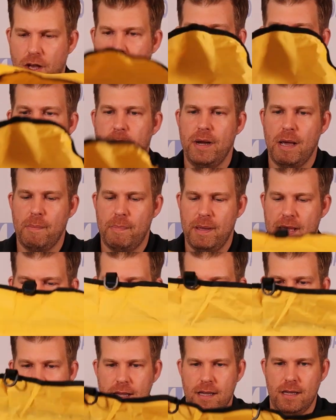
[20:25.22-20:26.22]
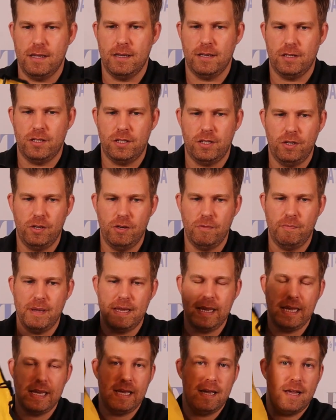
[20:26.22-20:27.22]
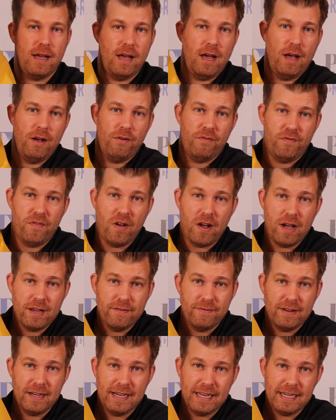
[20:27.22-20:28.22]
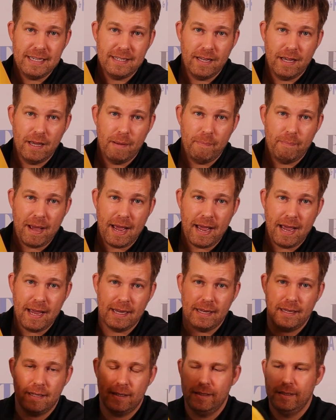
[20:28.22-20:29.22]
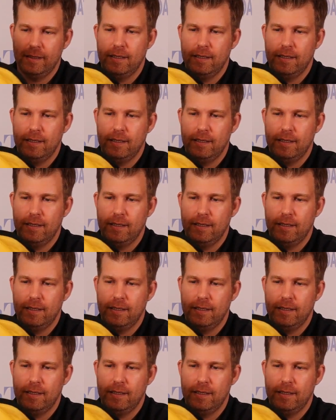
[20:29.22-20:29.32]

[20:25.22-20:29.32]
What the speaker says: open up here to be a 5-litre bag.